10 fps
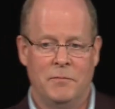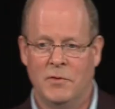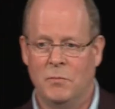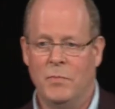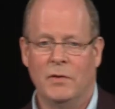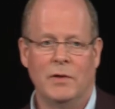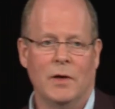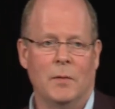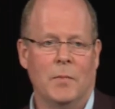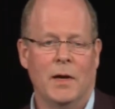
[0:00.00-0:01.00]
just building
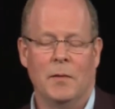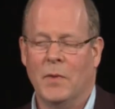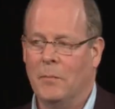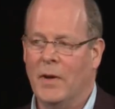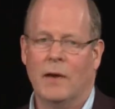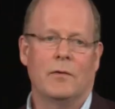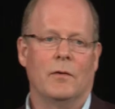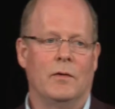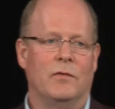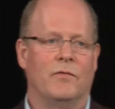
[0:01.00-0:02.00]
on my
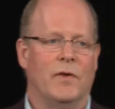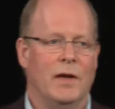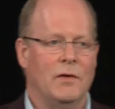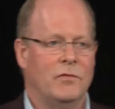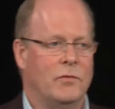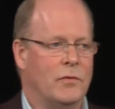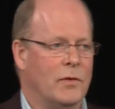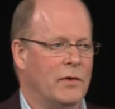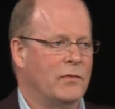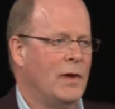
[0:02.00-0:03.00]
background as a financial
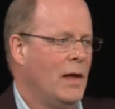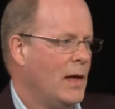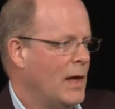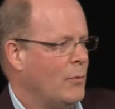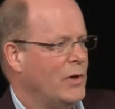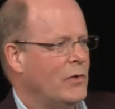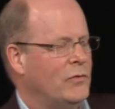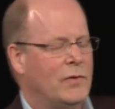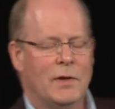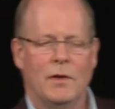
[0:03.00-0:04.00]
journalist. And we
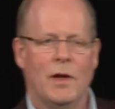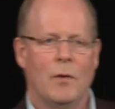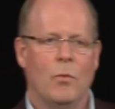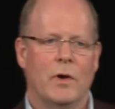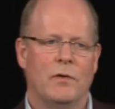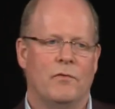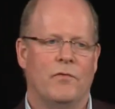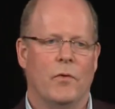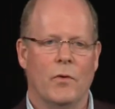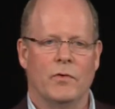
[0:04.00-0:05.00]
also did a lot of work in
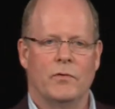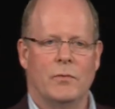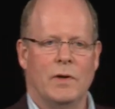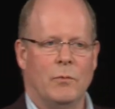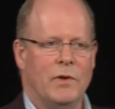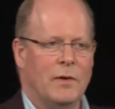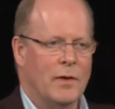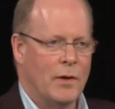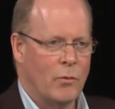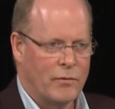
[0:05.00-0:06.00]
forestry, we did a
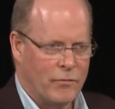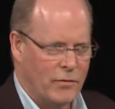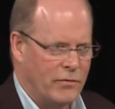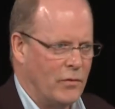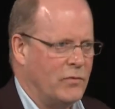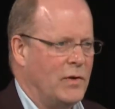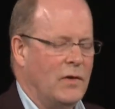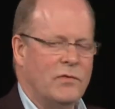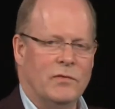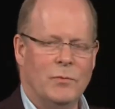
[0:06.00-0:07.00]
lot of work for
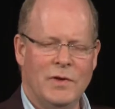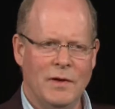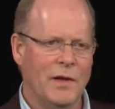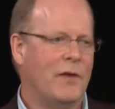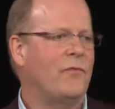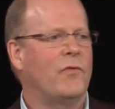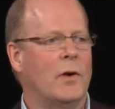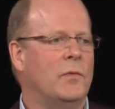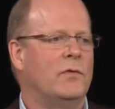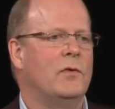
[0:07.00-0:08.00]
associations, and we did a lot of
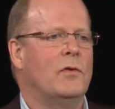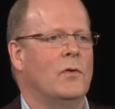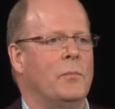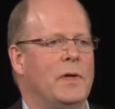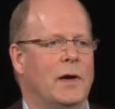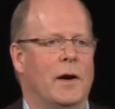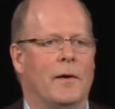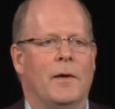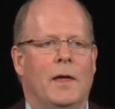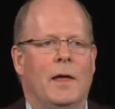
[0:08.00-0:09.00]
pharmaceutical
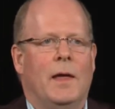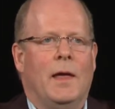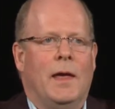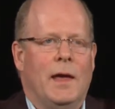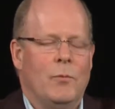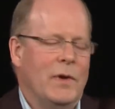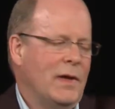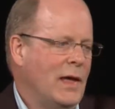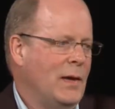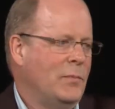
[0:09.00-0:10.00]
PR. And when
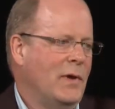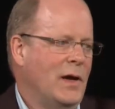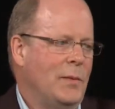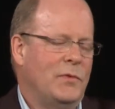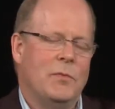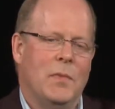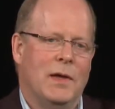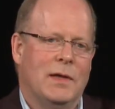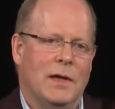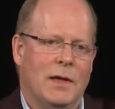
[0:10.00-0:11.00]
it came time to
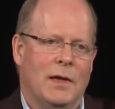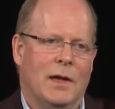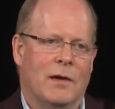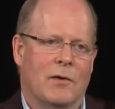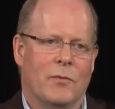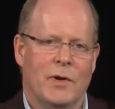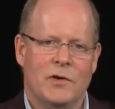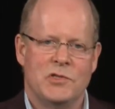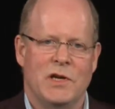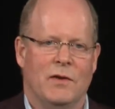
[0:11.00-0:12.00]
make a
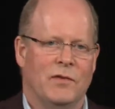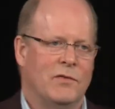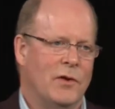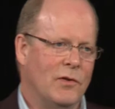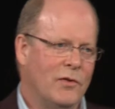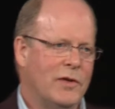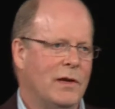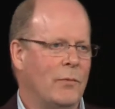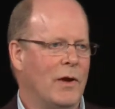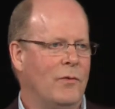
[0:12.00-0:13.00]
career change, I started looking
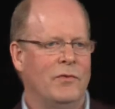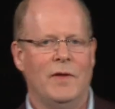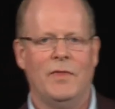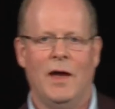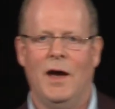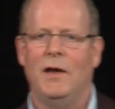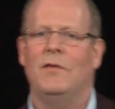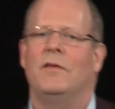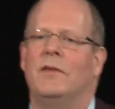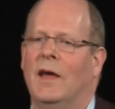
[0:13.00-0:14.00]
around. It was at the height
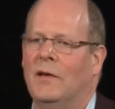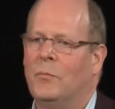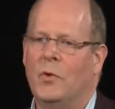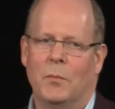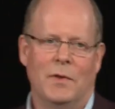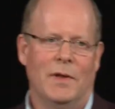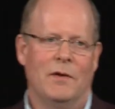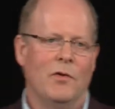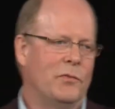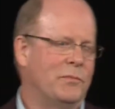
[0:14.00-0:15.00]
of the tech boom, and
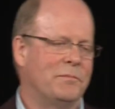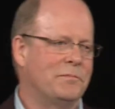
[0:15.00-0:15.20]
like all